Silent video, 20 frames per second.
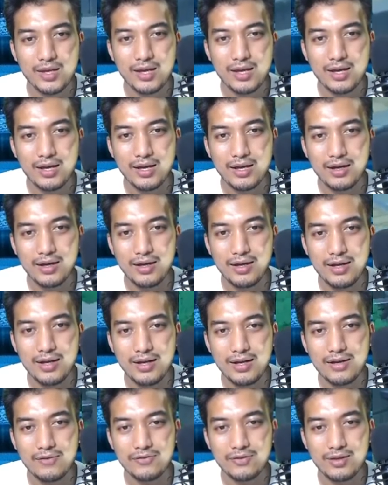
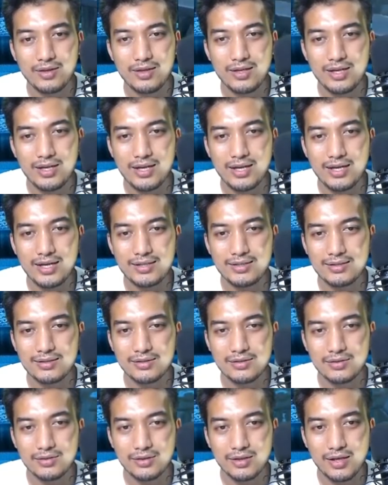and after
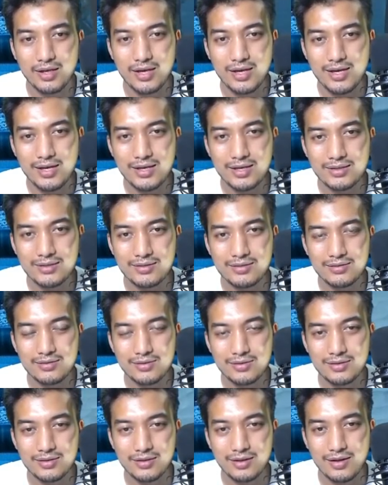this yes
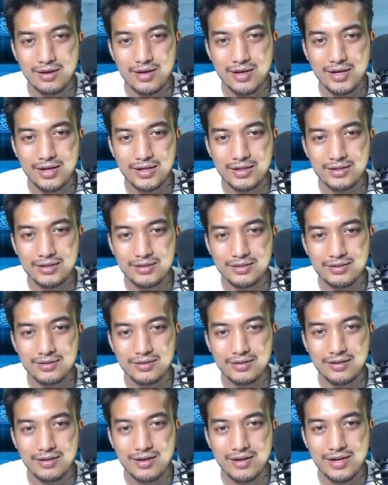just glide
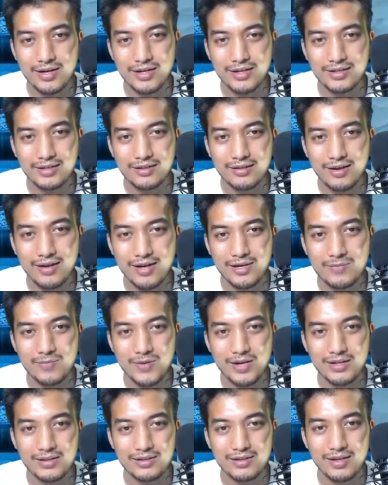glide glide
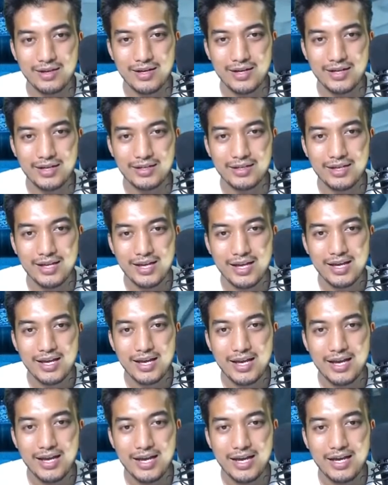man glide
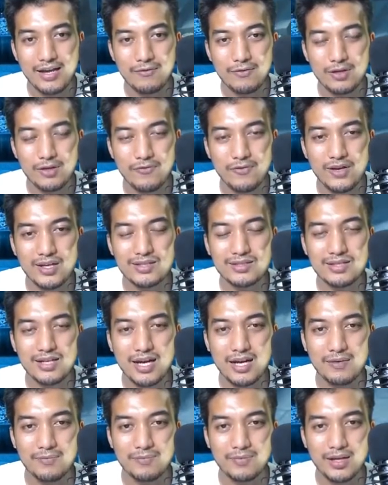and for the first
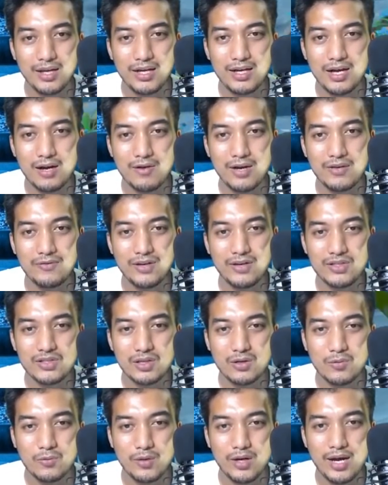time in our
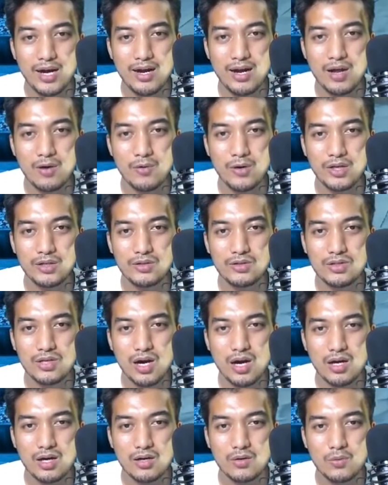adventure, we are now going to
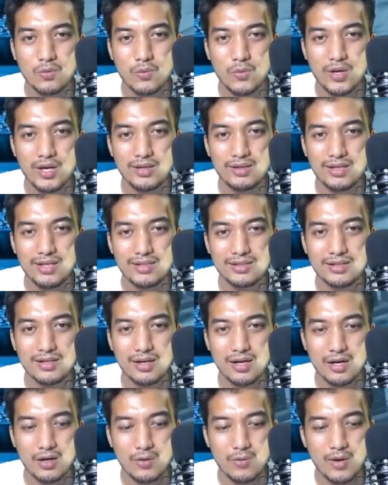talk with this
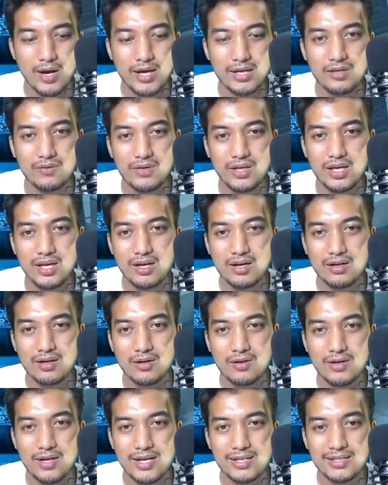girl right over here,
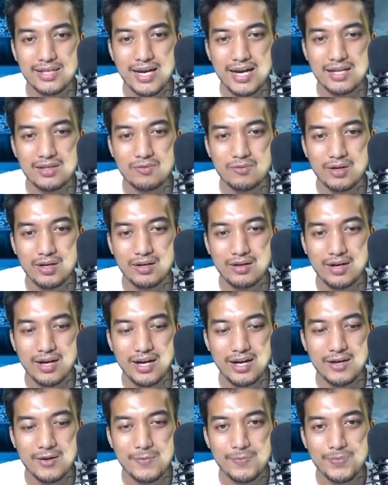known as Katheryne,
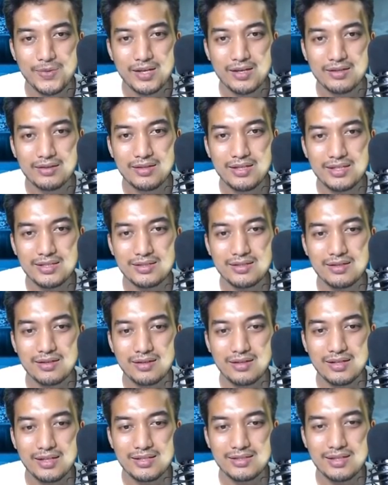okay? This
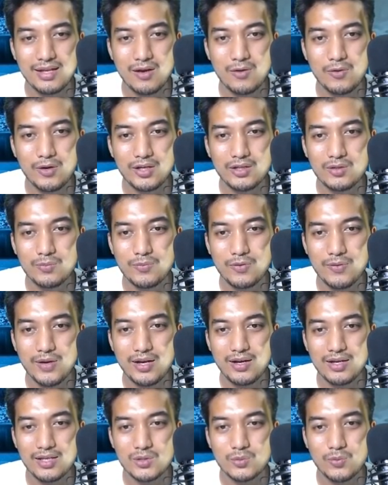girl is now going to
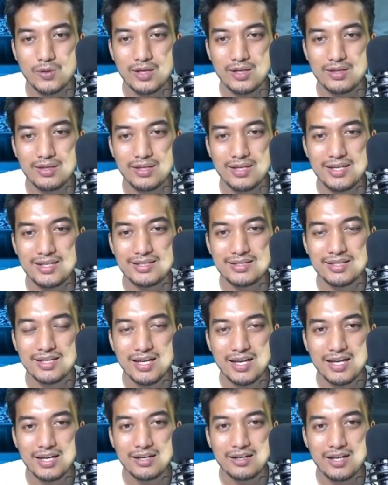provide us with this
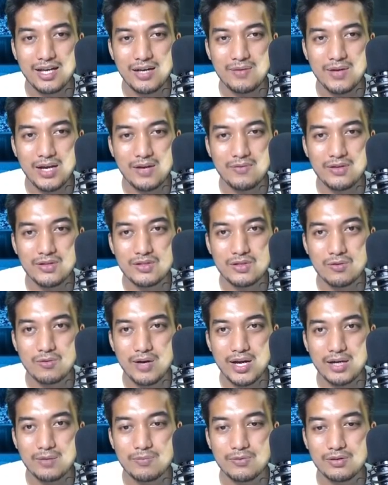claim adventure
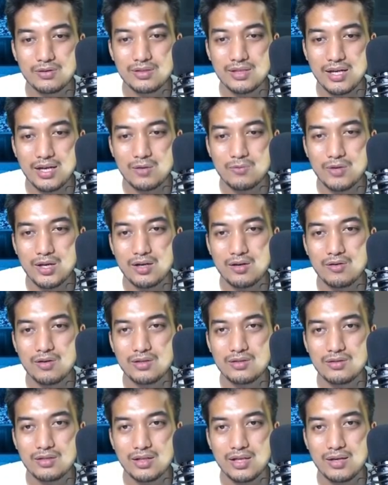rank books and we are
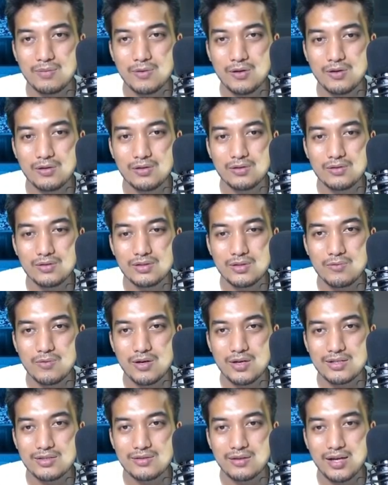going to claim all those
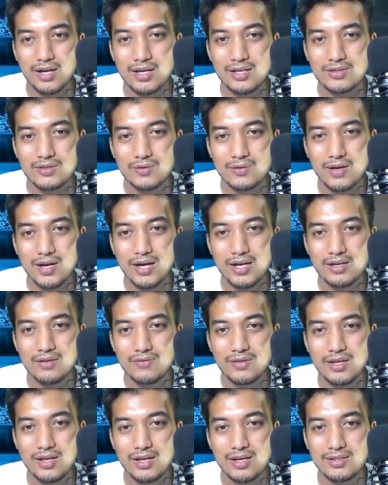rewards, okay? So right
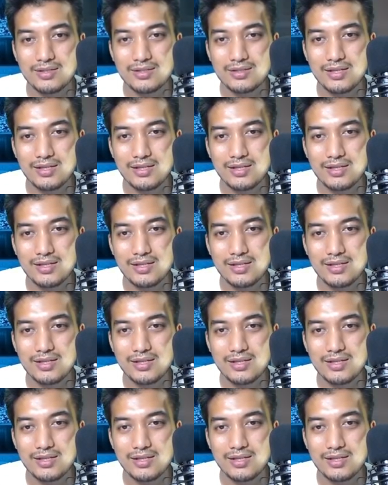over there, just